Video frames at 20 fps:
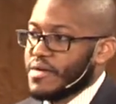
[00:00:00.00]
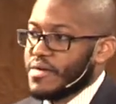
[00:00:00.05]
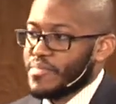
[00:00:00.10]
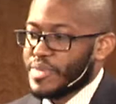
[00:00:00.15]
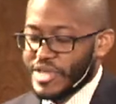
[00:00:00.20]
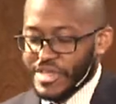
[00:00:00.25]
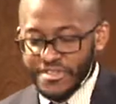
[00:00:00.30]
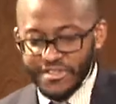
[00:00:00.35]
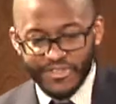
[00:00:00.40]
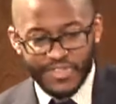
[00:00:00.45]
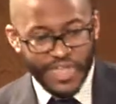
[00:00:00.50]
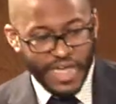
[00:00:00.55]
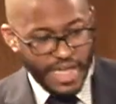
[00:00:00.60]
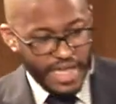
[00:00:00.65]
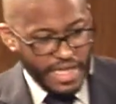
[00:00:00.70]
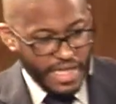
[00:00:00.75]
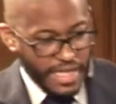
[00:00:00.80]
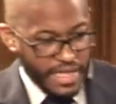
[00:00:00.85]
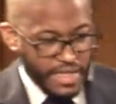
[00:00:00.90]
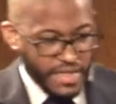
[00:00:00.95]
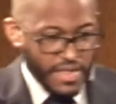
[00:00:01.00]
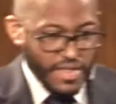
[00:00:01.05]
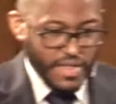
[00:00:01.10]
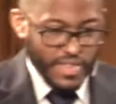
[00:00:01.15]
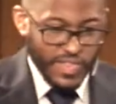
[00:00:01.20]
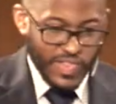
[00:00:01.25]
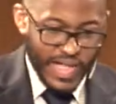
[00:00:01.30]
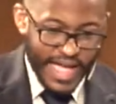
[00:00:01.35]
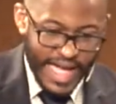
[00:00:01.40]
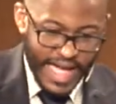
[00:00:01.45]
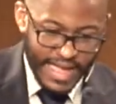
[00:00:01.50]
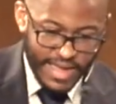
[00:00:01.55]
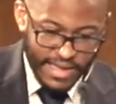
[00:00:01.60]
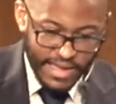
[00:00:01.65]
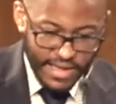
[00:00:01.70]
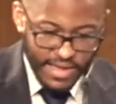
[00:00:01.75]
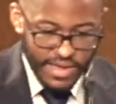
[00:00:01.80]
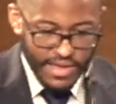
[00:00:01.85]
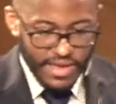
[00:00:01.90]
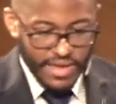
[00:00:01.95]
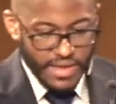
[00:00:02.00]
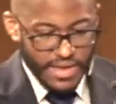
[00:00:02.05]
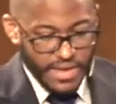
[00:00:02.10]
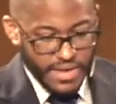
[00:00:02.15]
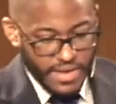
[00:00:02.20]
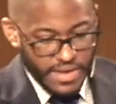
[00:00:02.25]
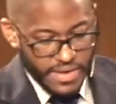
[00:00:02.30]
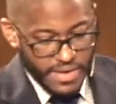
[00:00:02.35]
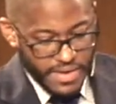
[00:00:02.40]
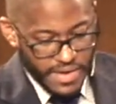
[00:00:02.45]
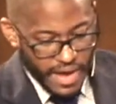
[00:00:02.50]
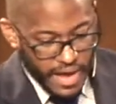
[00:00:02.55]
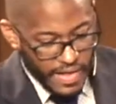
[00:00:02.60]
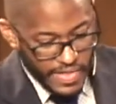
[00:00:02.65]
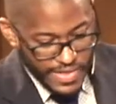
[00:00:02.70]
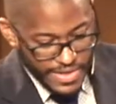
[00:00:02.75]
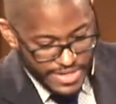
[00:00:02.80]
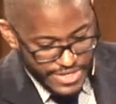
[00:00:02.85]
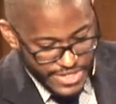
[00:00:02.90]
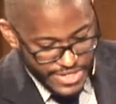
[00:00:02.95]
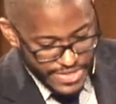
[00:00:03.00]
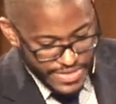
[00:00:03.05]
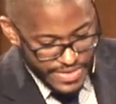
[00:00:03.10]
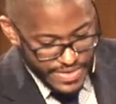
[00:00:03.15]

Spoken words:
because they lack knowledge.